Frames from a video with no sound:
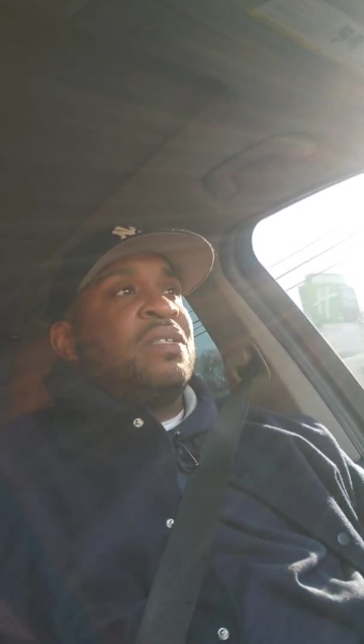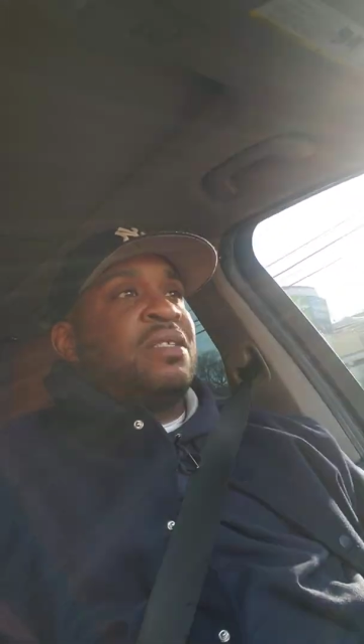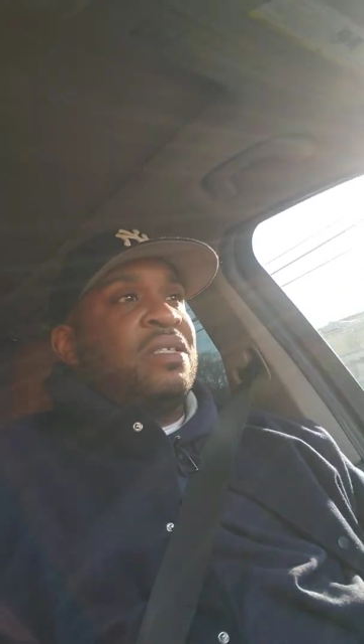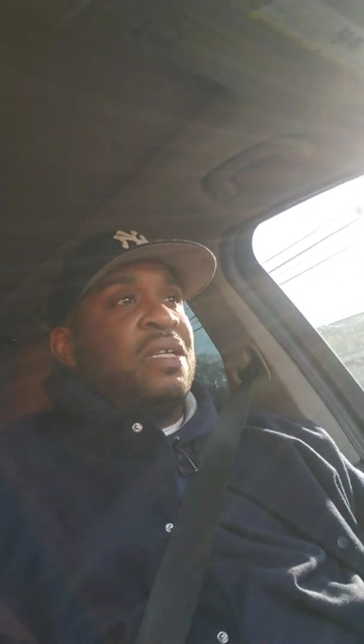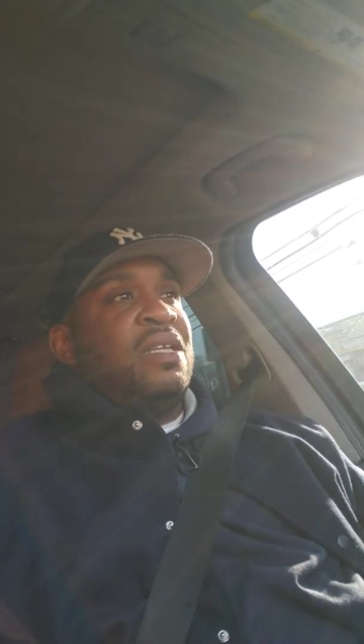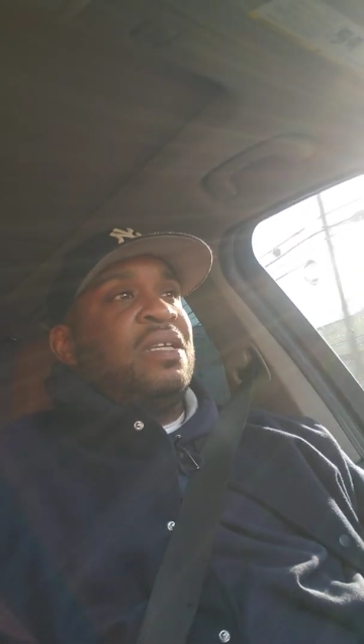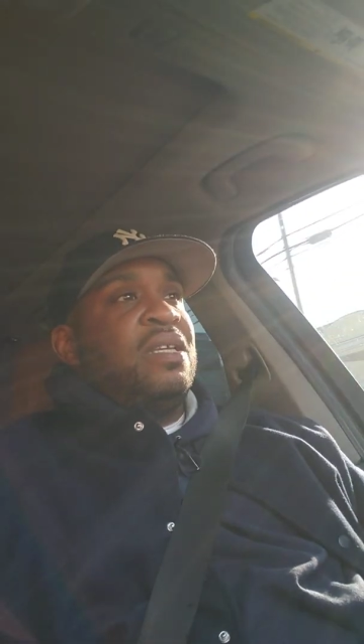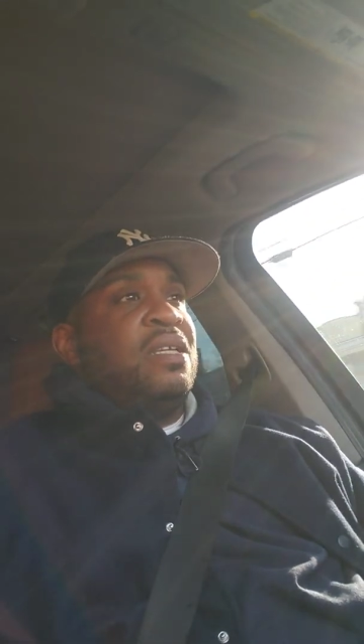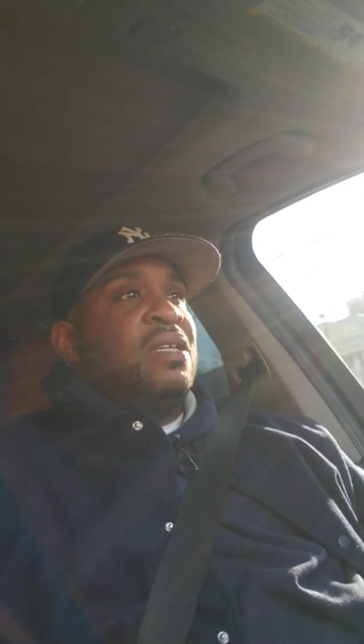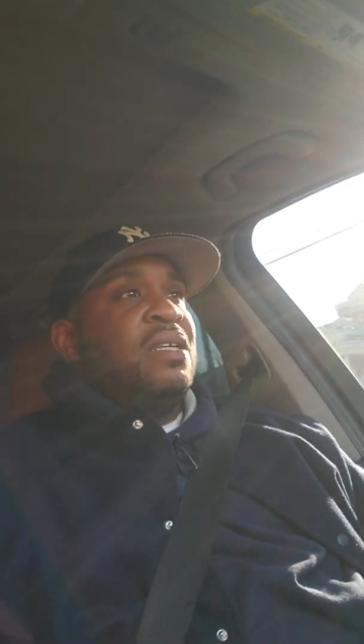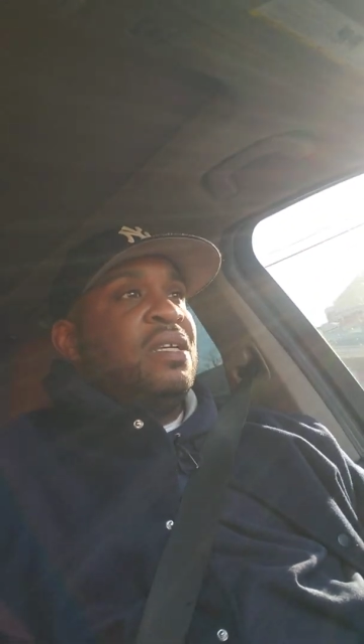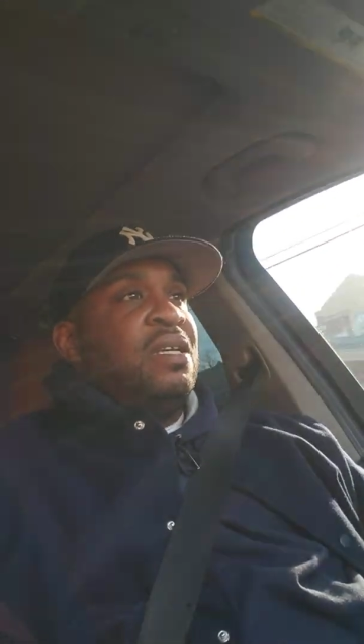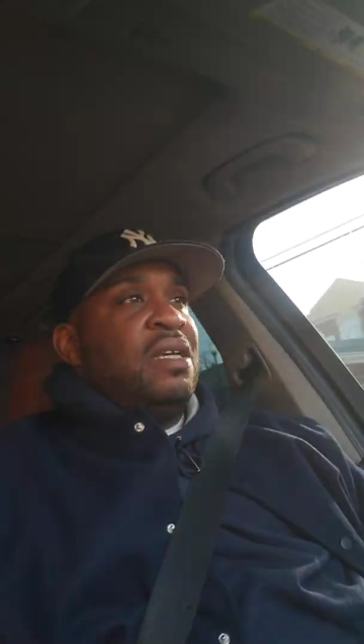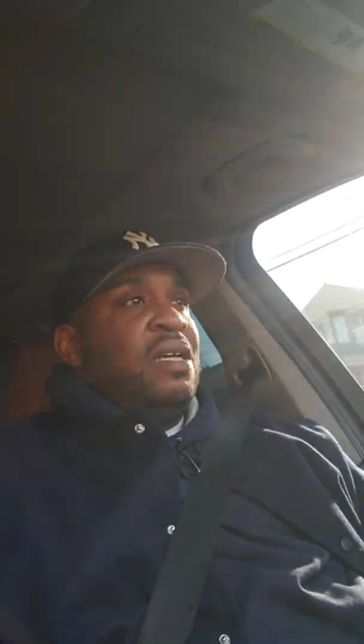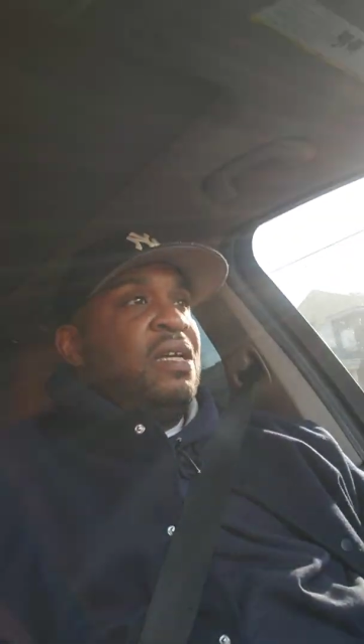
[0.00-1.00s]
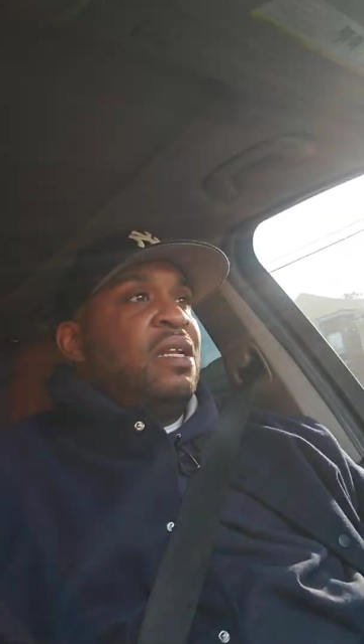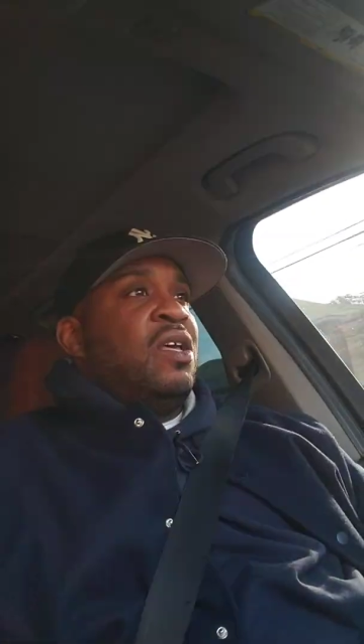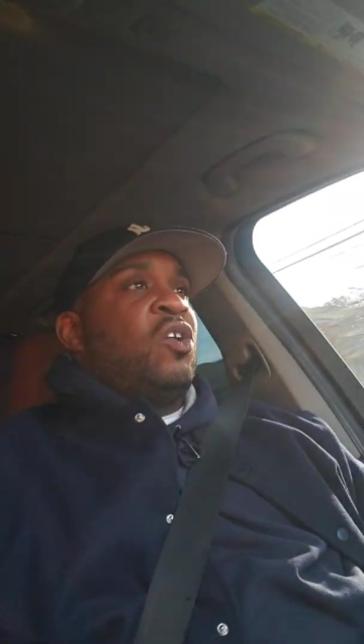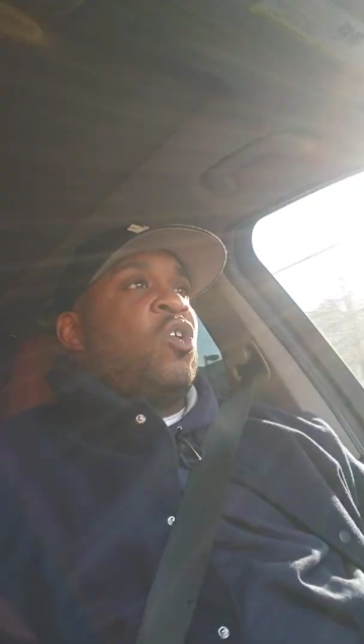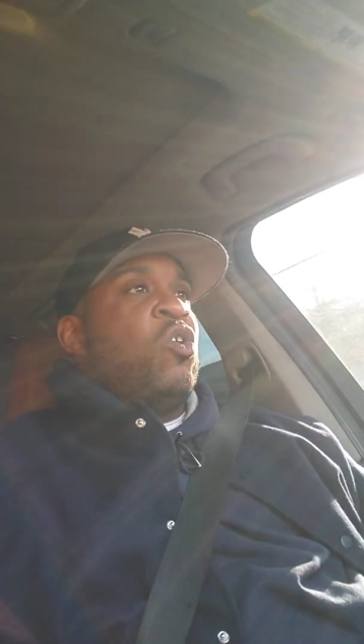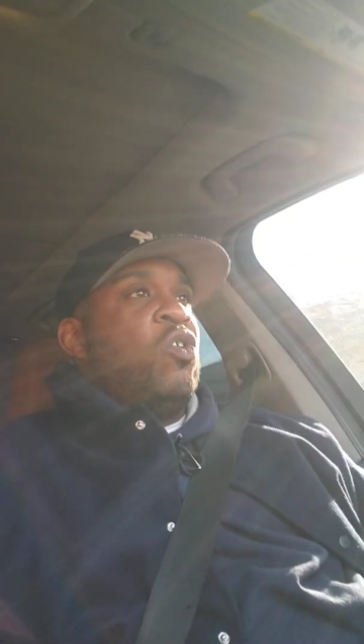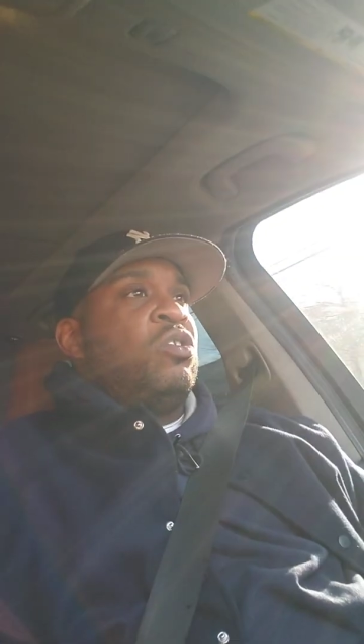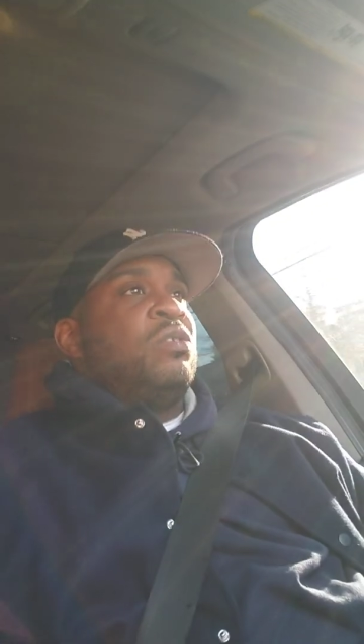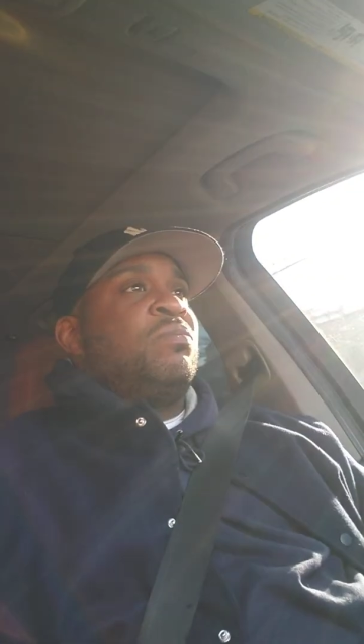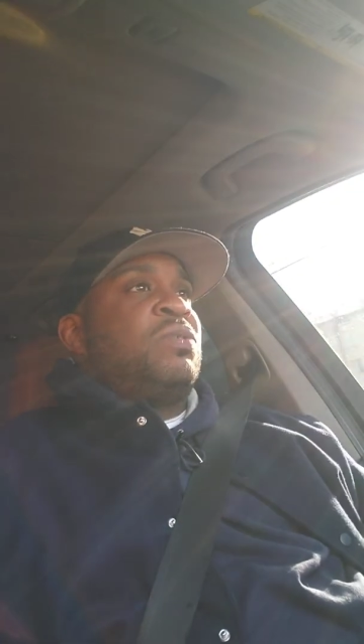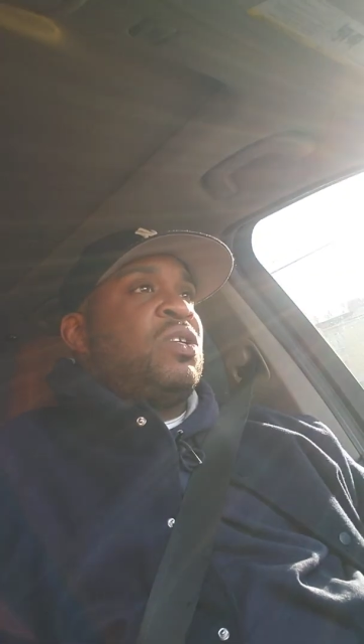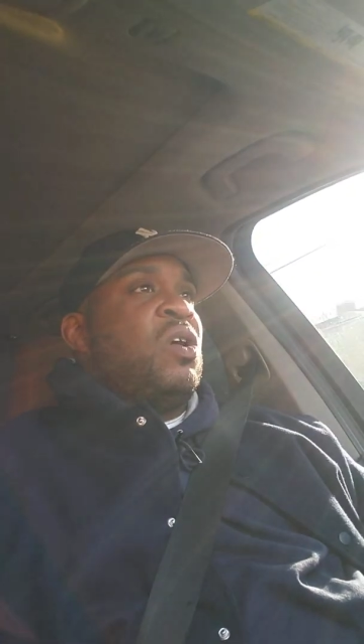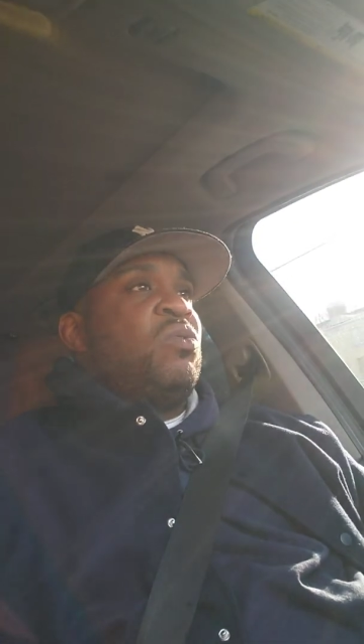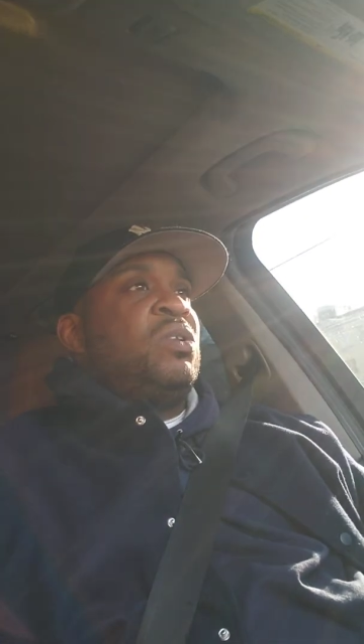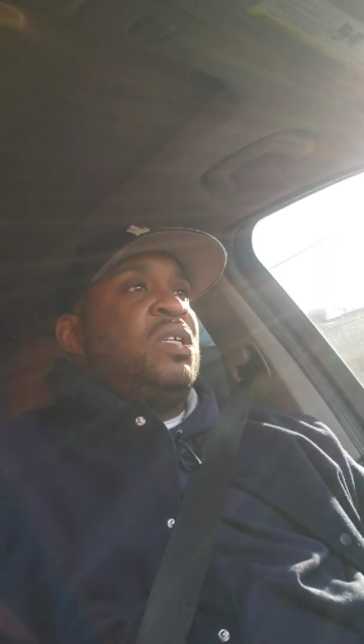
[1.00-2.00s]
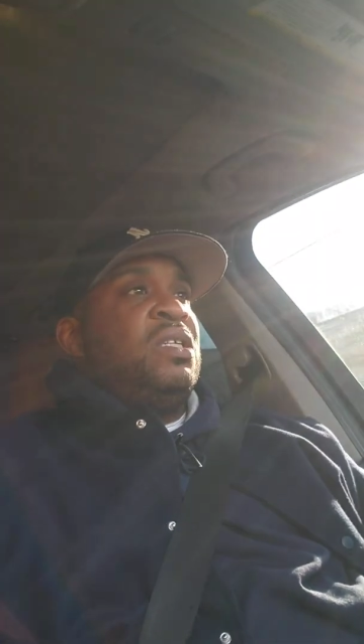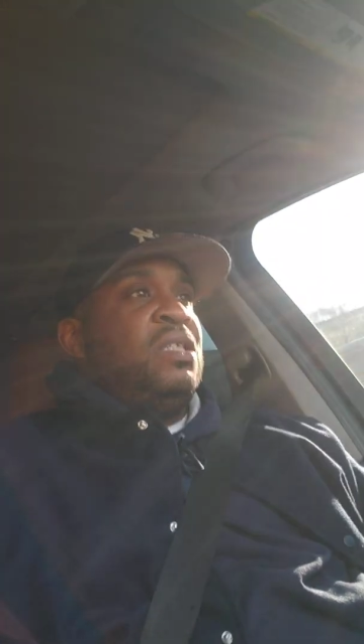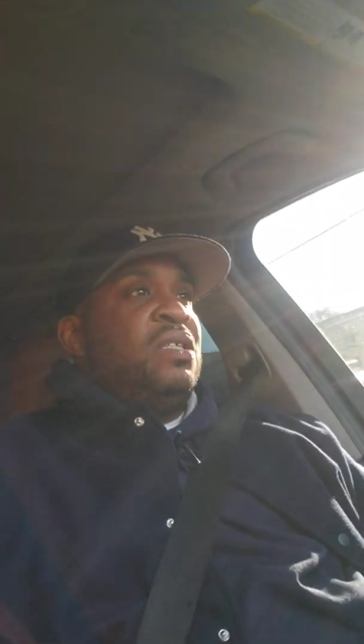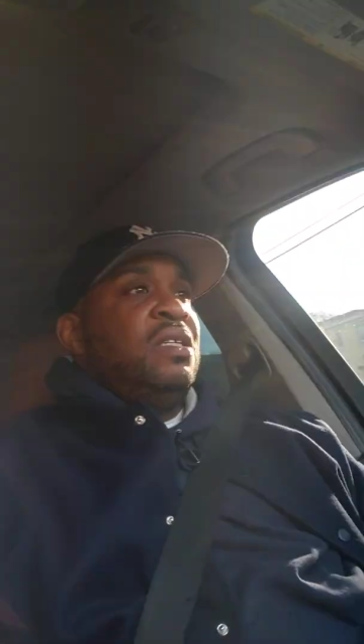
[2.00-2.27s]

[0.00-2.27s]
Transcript: Sr. They called him Tony.